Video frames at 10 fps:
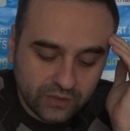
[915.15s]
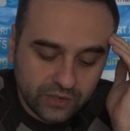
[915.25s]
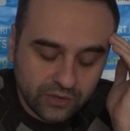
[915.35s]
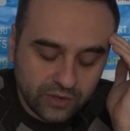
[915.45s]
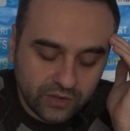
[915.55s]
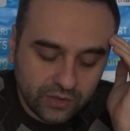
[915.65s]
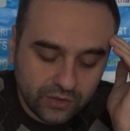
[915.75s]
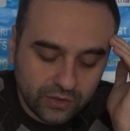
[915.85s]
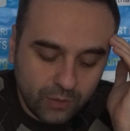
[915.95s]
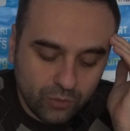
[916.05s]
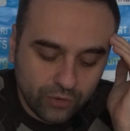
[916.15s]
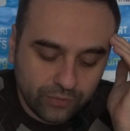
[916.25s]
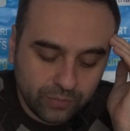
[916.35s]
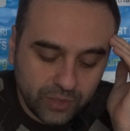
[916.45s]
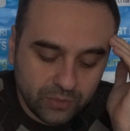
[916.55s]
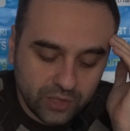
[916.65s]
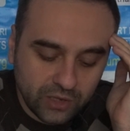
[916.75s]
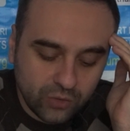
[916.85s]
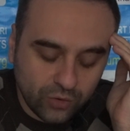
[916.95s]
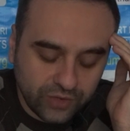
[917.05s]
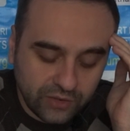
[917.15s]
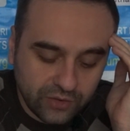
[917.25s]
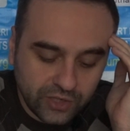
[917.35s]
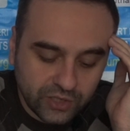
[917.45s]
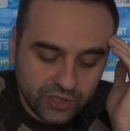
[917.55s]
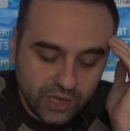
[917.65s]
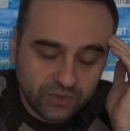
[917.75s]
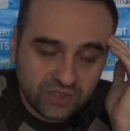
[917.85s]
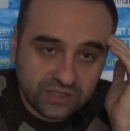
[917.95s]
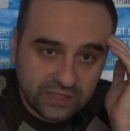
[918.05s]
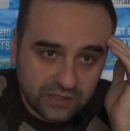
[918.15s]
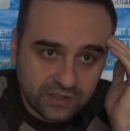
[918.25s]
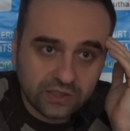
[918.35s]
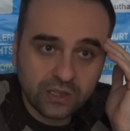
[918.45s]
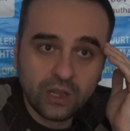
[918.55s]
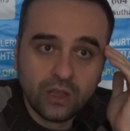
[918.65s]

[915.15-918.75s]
decreasing the number of people in concentration camps, since